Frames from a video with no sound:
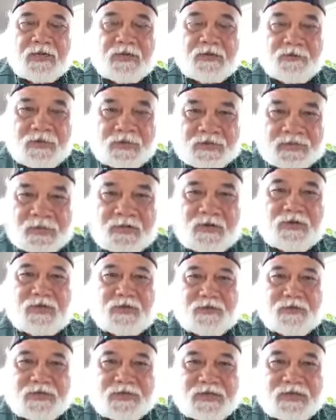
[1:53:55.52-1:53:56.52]
You must look
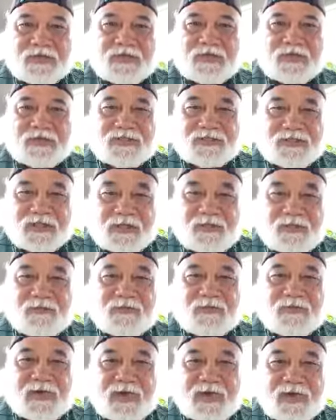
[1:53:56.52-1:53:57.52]
within
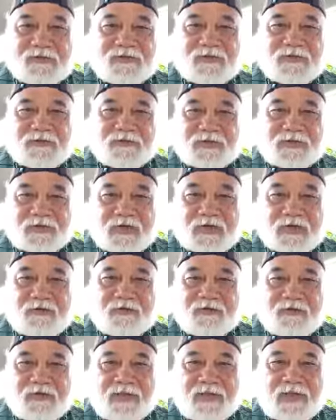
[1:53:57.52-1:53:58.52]
yourself and ask
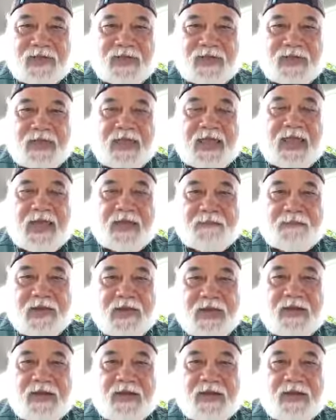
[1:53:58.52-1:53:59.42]
yourself, am I